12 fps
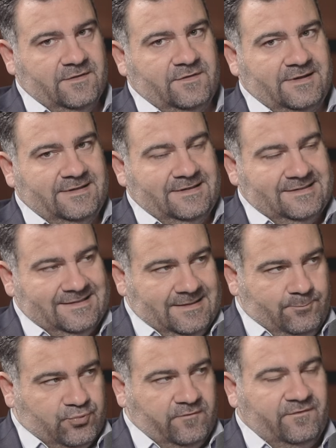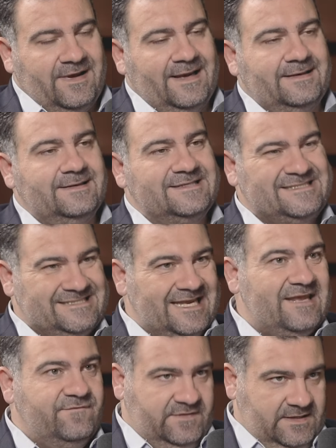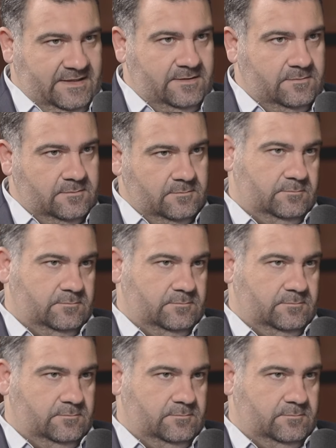that provide safety,